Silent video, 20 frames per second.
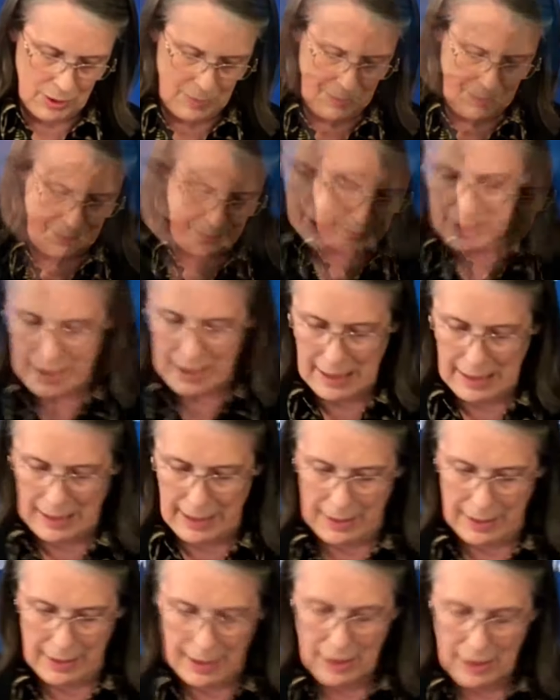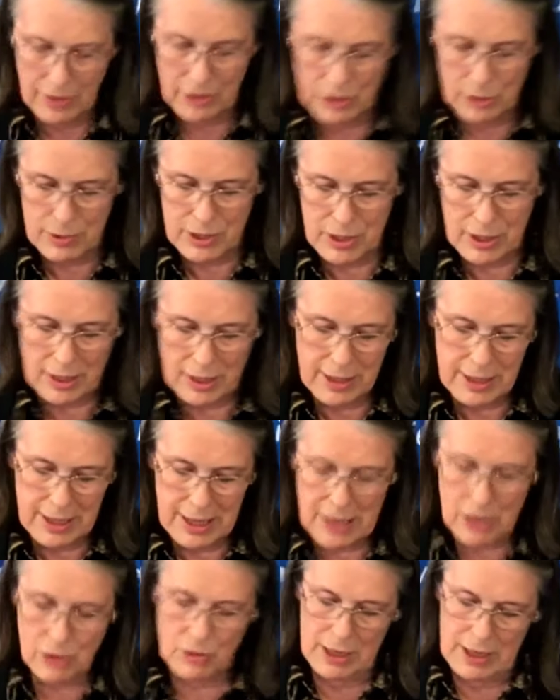Strikingly, there was a
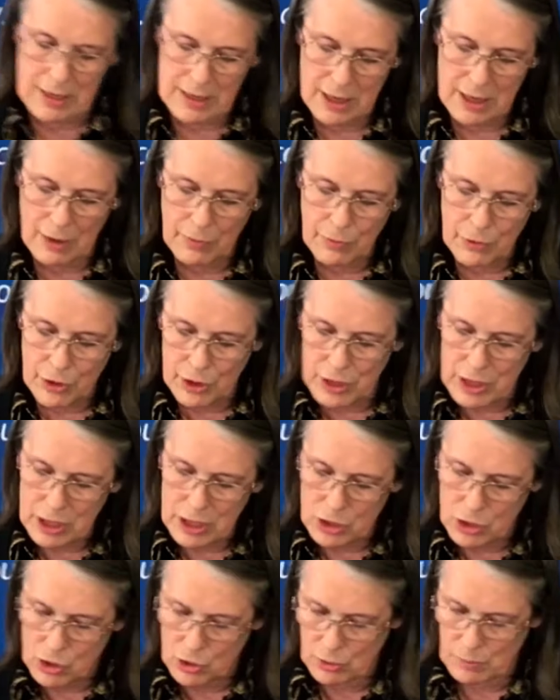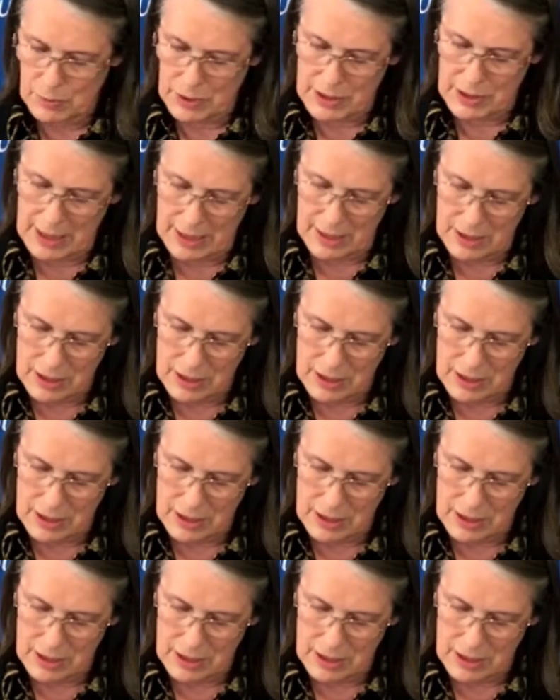decrease of 32%